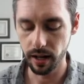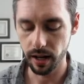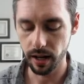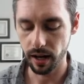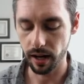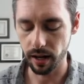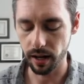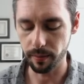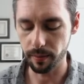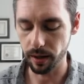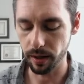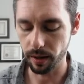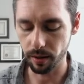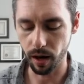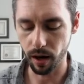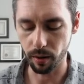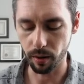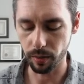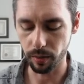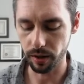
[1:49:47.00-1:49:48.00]

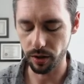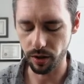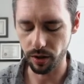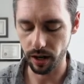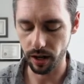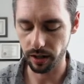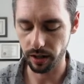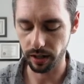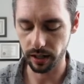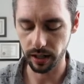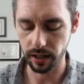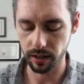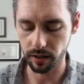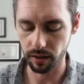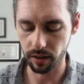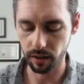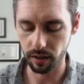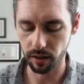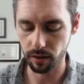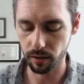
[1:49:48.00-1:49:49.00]
I'll really try to get
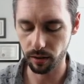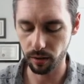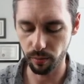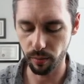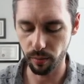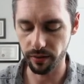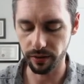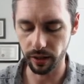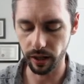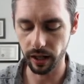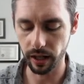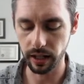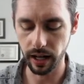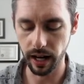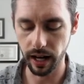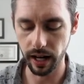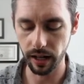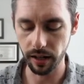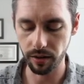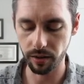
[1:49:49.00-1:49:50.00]
to whomever I
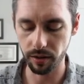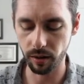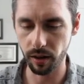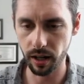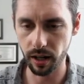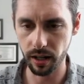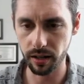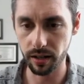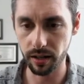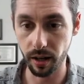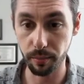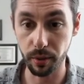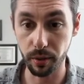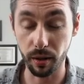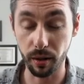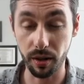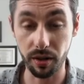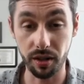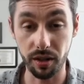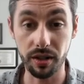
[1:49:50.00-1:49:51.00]
can. So go ahead and type your
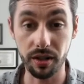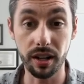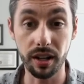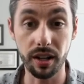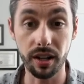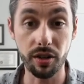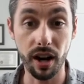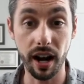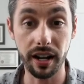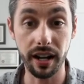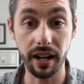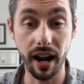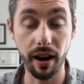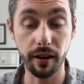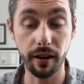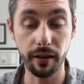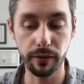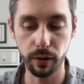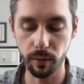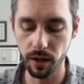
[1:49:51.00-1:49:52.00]
questions in the chat now
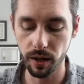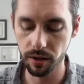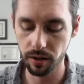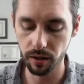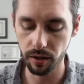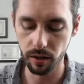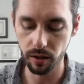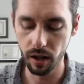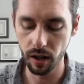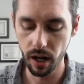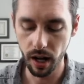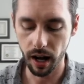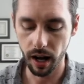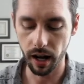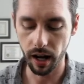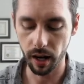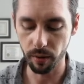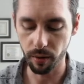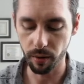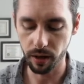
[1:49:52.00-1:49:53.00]
if you want to,
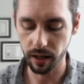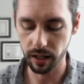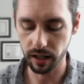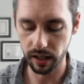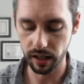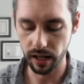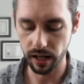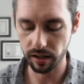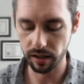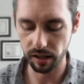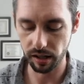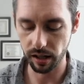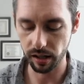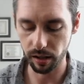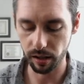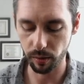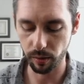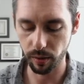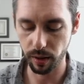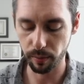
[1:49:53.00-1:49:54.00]
while I connect here
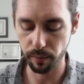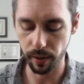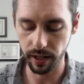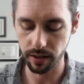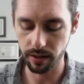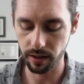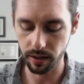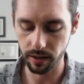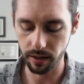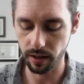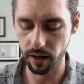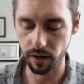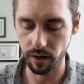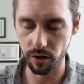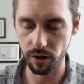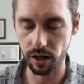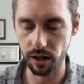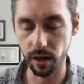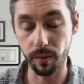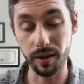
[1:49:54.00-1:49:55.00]
with Pisces
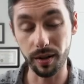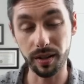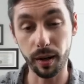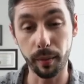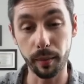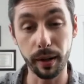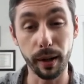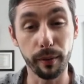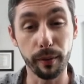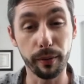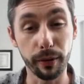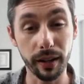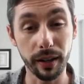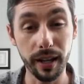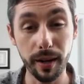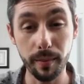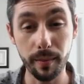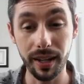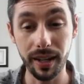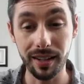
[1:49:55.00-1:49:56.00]
energy and what's coming up for
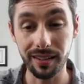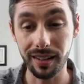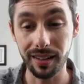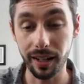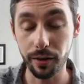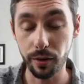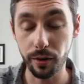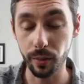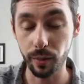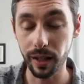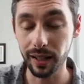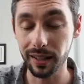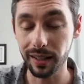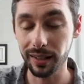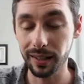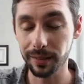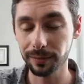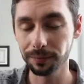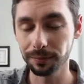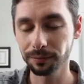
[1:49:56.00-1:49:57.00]
them in this next week.
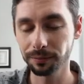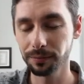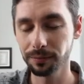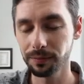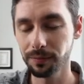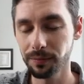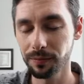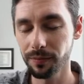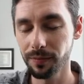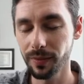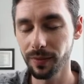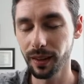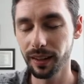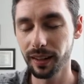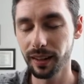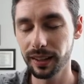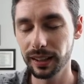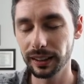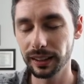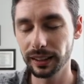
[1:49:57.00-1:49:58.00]

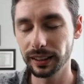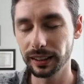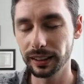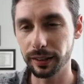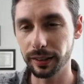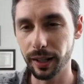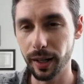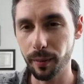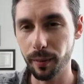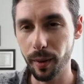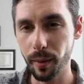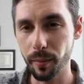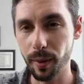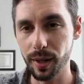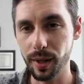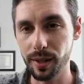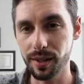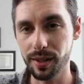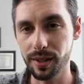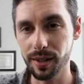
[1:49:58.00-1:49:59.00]
All right, my
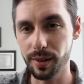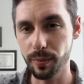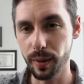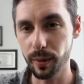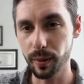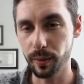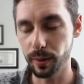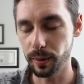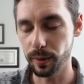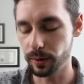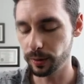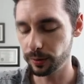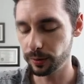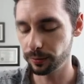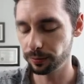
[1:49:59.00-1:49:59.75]
Pisces people.